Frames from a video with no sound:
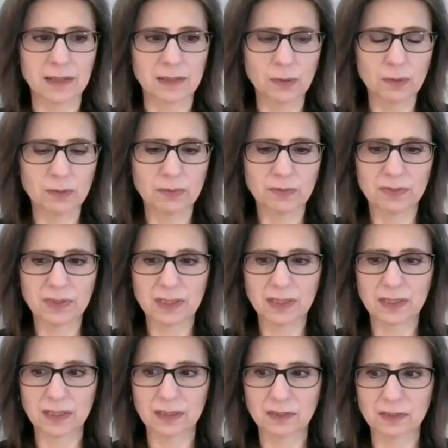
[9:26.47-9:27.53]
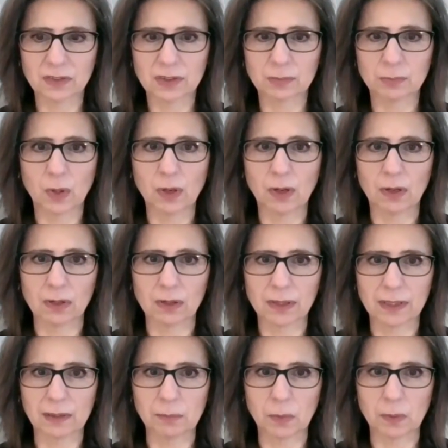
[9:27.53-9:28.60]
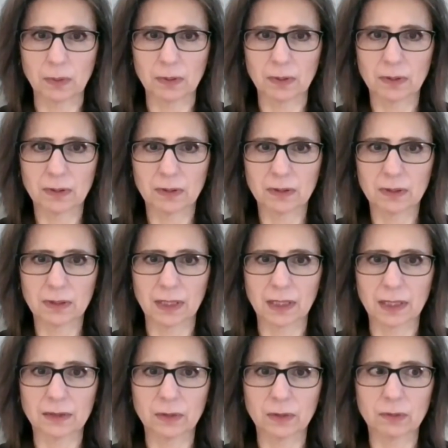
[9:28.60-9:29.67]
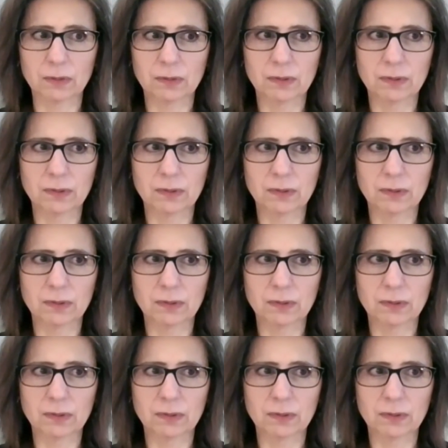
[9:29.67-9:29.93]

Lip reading: don't feel small anymore. Like I don't